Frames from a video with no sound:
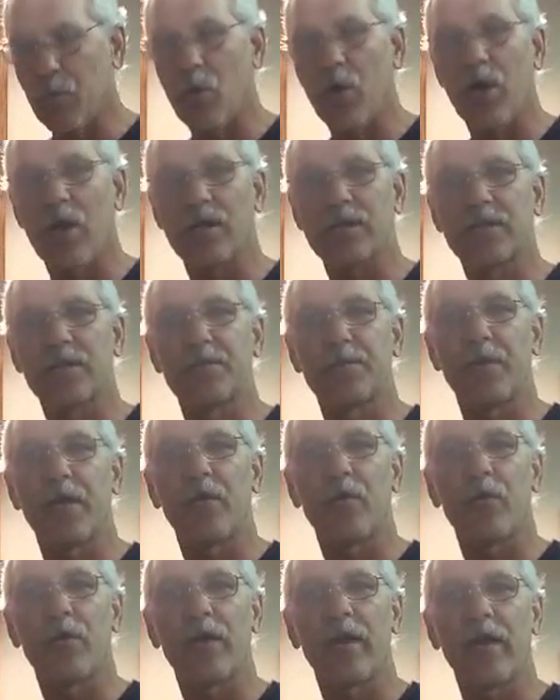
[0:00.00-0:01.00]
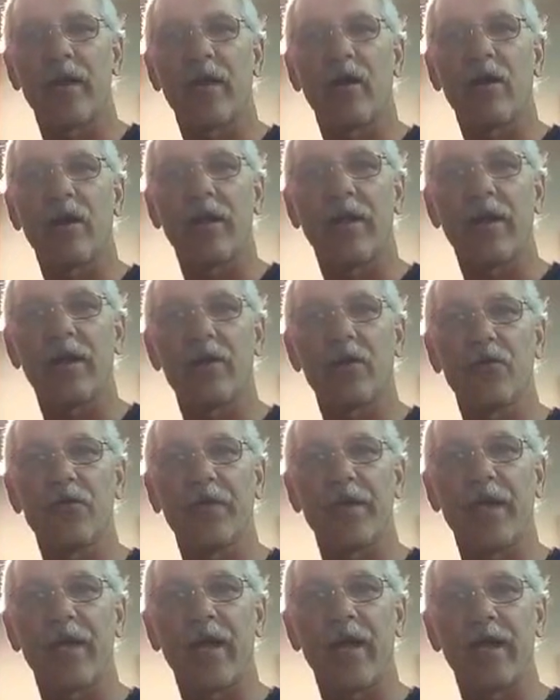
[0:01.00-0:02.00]
wasps that were at an odd angle
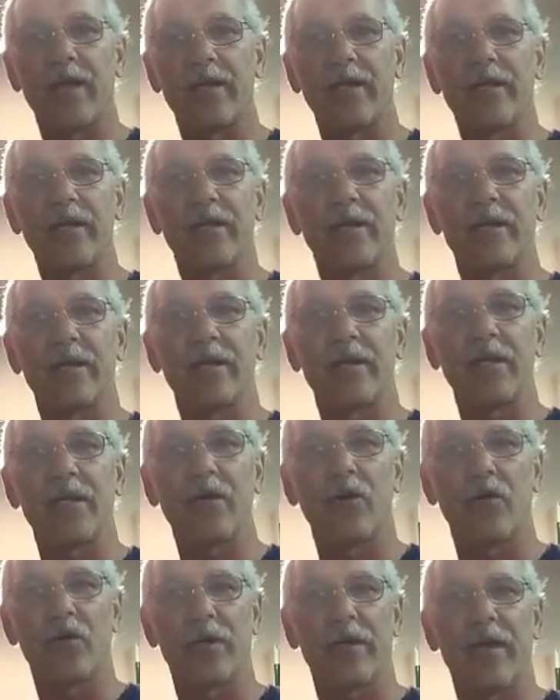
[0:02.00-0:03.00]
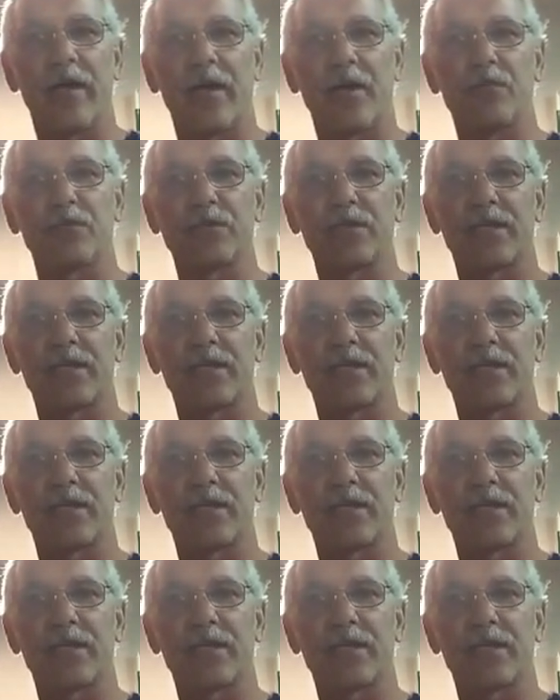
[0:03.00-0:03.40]
they had to get, and all he had was